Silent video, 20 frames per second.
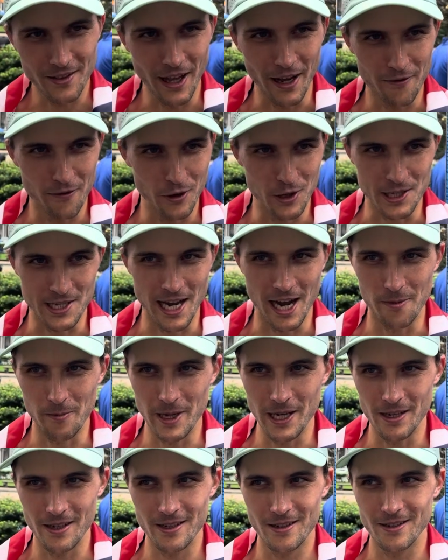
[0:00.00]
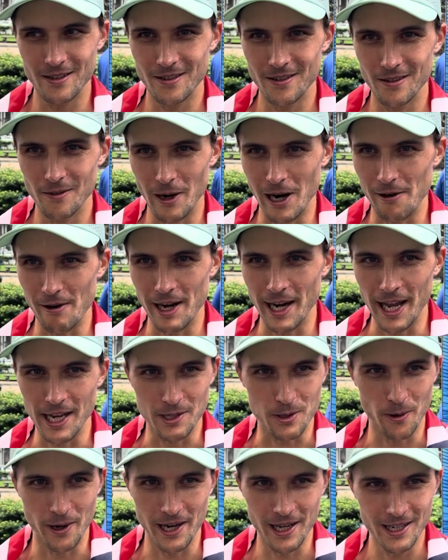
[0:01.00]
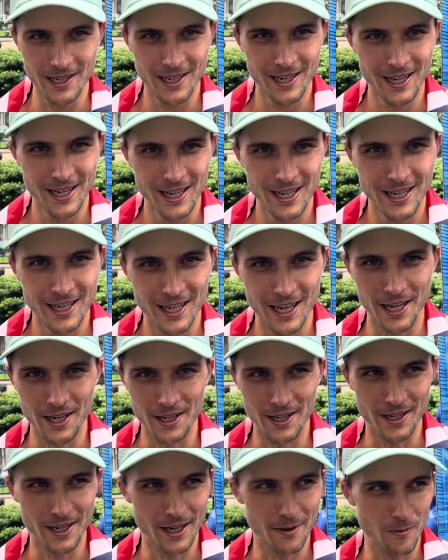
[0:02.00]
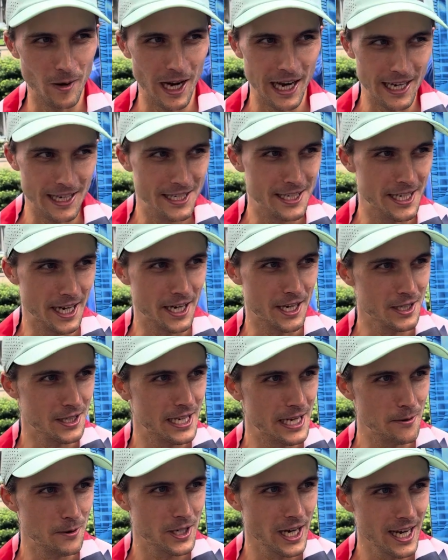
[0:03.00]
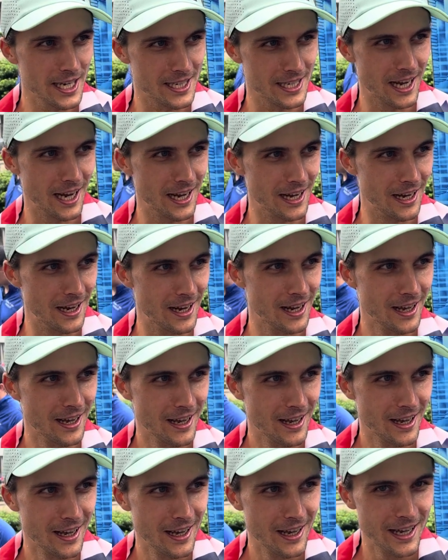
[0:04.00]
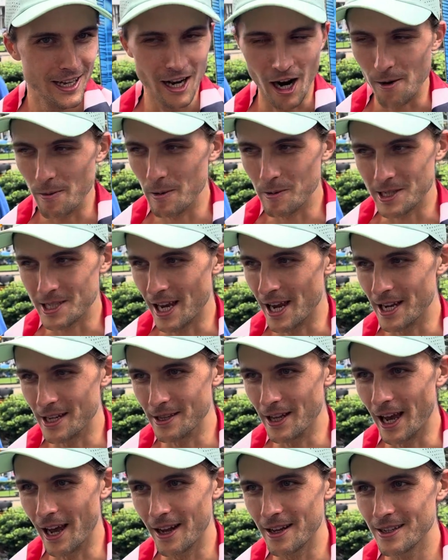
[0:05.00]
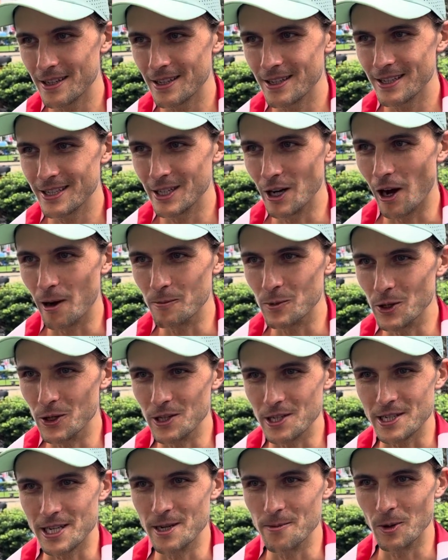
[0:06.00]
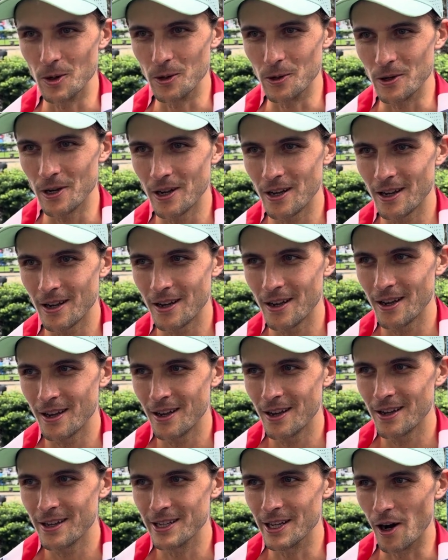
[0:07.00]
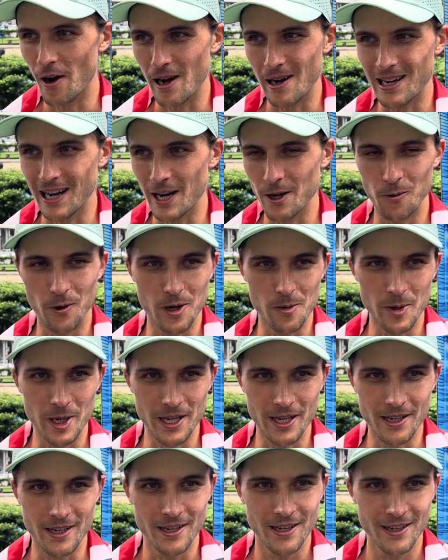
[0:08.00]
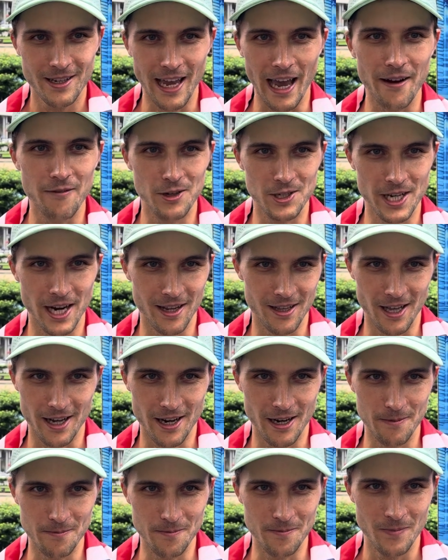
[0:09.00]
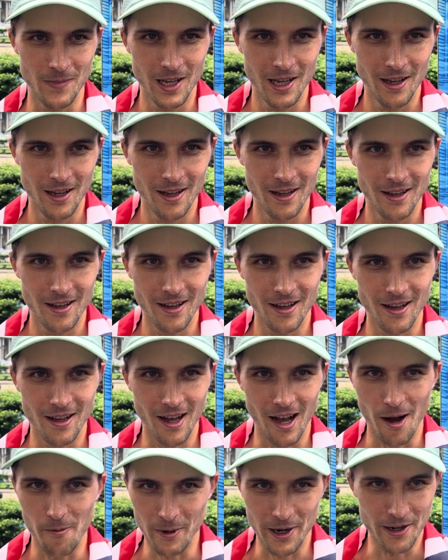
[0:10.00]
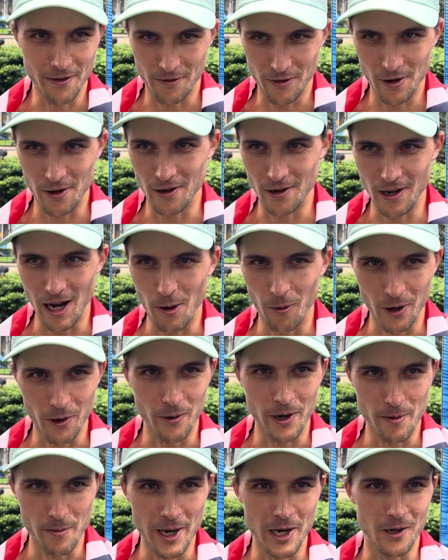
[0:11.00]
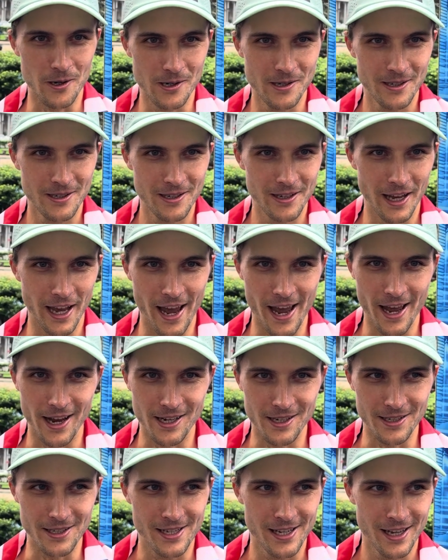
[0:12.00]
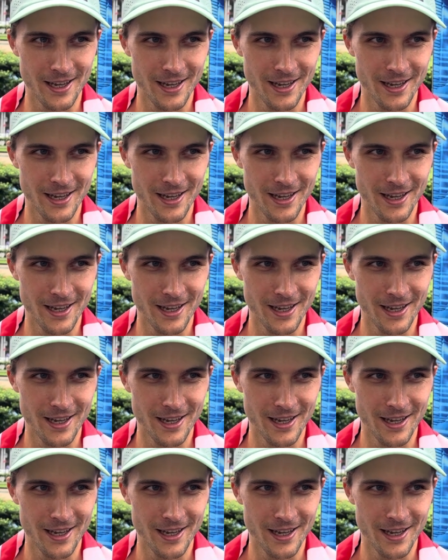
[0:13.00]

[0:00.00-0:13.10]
that first sound meet where I ran 8:20 and, my second steeple chase, and I I remember saying that you know I'm doing the steeple, you know I, I don't want to be average at it. Like I'm I'm in it for I want to win a medal. And